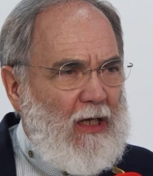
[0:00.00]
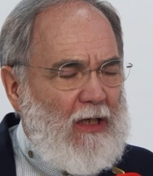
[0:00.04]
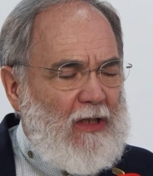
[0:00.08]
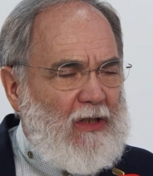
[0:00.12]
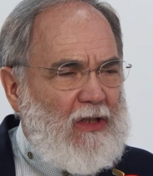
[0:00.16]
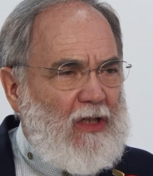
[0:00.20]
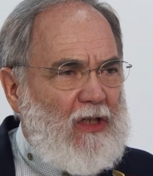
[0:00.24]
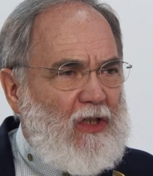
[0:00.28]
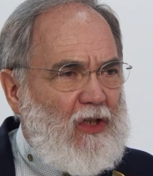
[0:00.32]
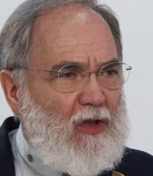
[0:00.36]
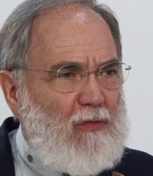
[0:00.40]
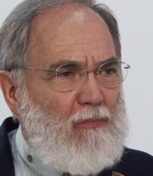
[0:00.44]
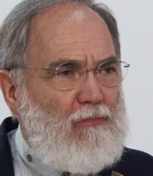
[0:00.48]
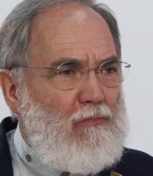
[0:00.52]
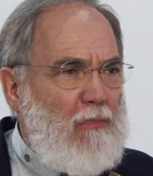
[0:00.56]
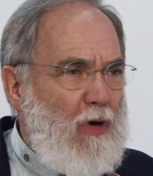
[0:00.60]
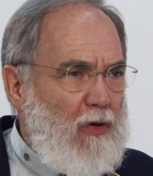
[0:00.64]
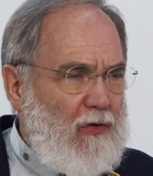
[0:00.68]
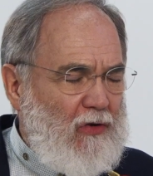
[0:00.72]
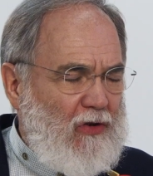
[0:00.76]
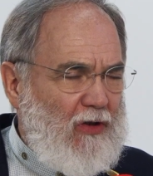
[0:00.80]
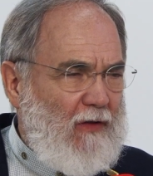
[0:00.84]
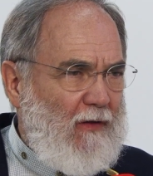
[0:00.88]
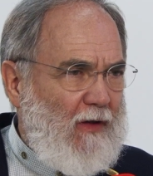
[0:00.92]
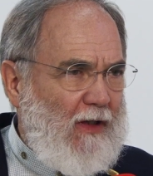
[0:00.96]
And since
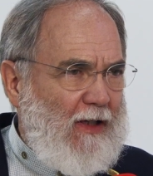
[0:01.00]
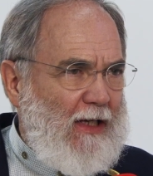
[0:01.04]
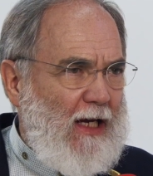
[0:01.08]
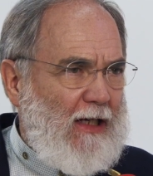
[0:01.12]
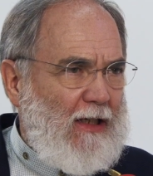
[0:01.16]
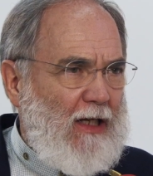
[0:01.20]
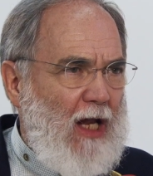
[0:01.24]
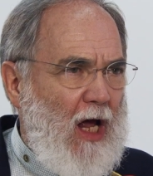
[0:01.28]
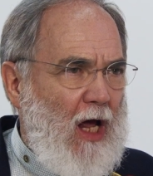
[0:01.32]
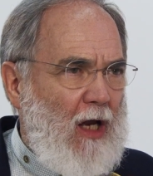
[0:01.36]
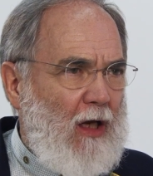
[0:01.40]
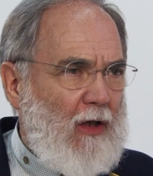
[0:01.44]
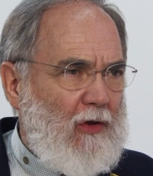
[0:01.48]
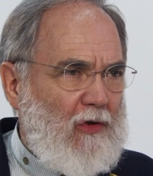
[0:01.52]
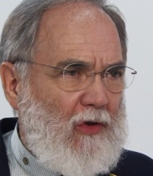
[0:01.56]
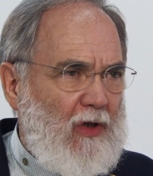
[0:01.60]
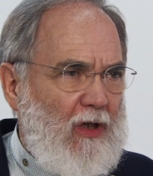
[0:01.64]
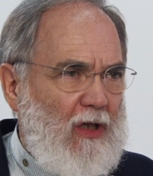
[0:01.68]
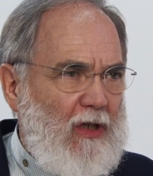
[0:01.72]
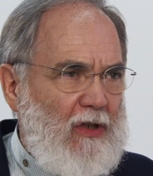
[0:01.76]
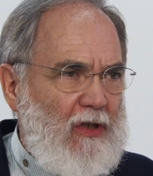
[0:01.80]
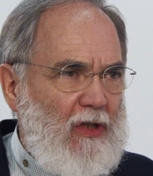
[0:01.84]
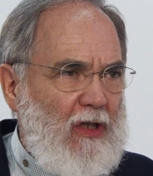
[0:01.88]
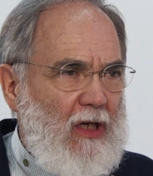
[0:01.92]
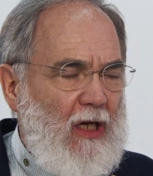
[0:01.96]
most of the
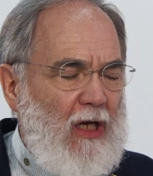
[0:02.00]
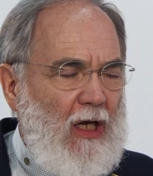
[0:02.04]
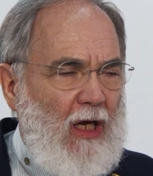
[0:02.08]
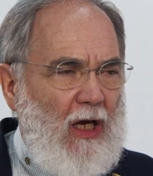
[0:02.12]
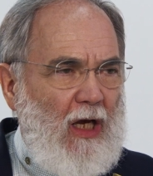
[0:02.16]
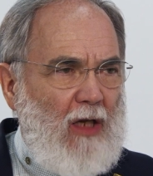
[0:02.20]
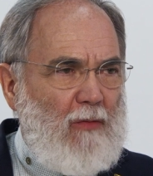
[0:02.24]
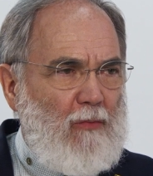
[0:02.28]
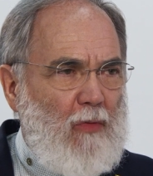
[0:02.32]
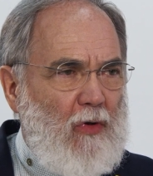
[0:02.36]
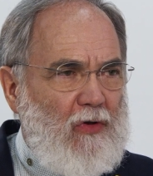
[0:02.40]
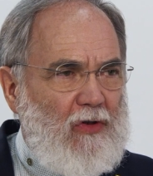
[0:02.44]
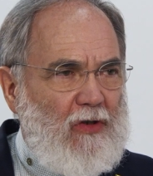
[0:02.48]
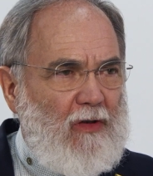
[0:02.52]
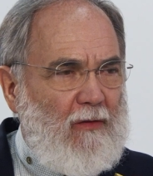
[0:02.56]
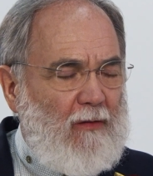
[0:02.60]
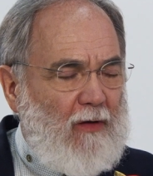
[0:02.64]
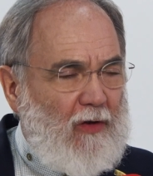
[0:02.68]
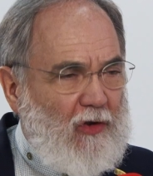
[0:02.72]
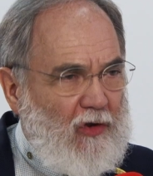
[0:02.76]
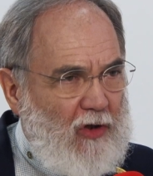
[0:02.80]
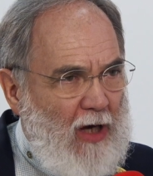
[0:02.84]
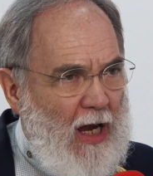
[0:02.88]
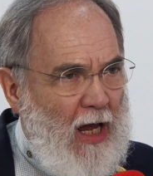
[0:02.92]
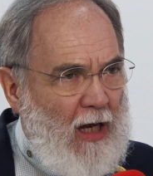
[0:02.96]
technologies and most of
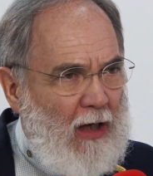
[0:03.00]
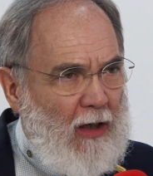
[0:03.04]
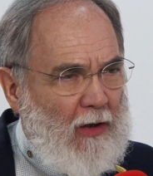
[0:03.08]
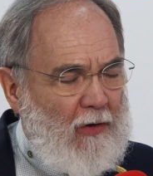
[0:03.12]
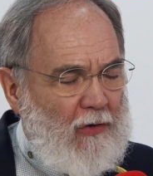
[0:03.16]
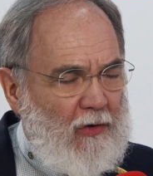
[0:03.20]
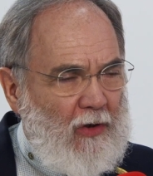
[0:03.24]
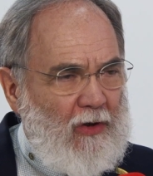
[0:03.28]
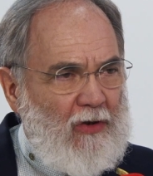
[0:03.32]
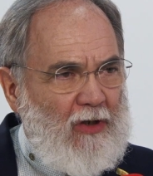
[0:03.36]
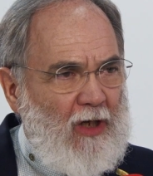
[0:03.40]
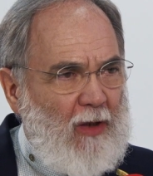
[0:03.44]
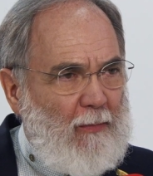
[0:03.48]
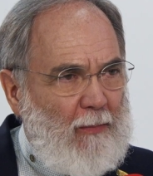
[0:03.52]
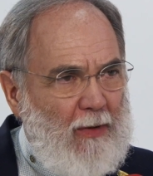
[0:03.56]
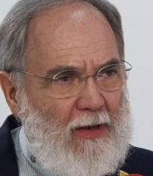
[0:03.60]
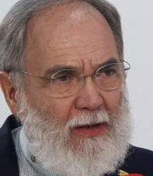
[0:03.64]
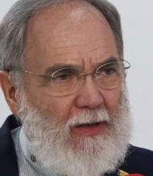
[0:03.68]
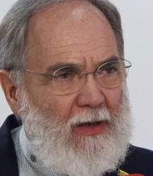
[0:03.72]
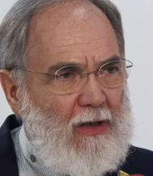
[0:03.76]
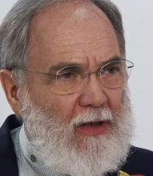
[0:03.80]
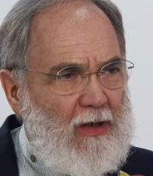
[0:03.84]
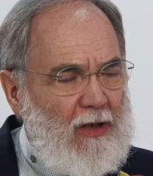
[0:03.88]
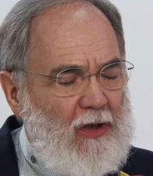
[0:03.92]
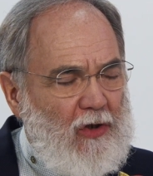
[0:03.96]
the challenges and
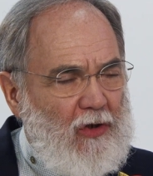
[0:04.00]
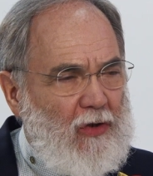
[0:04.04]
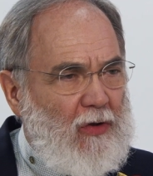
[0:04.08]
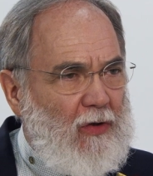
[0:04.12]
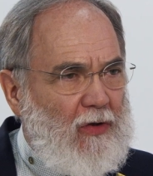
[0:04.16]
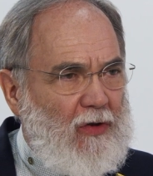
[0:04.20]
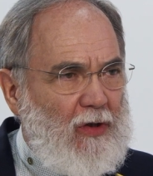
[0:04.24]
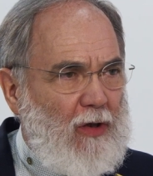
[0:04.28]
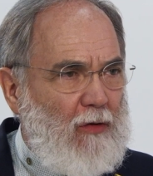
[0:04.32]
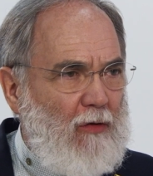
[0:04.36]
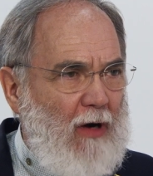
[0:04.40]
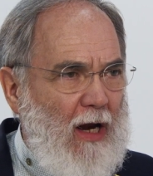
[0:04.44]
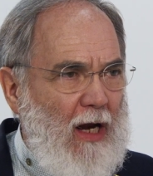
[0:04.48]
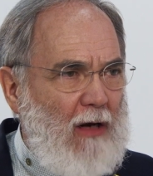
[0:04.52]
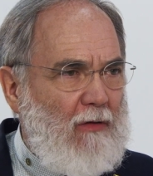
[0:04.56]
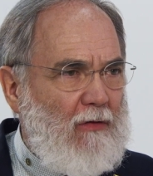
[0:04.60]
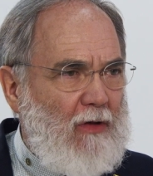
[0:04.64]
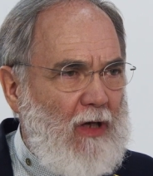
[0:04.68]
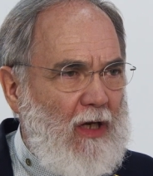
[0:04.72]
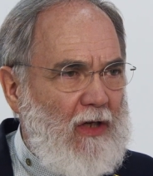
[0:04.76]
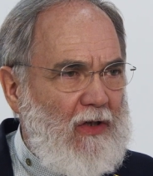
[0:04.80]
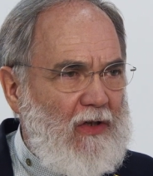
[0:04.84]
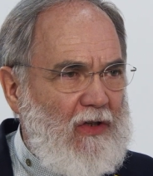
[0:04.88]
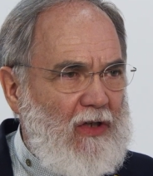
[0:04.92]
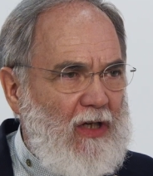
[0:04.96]
business issues
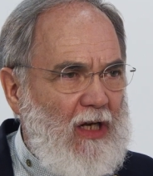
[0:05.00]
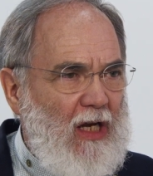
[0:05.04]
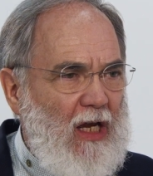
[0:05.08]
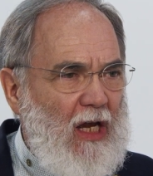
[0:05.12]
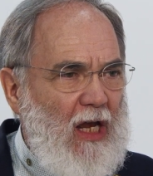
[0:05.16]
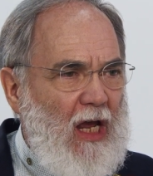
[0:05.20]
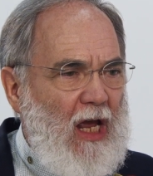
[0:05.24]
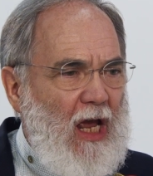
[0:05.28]
around us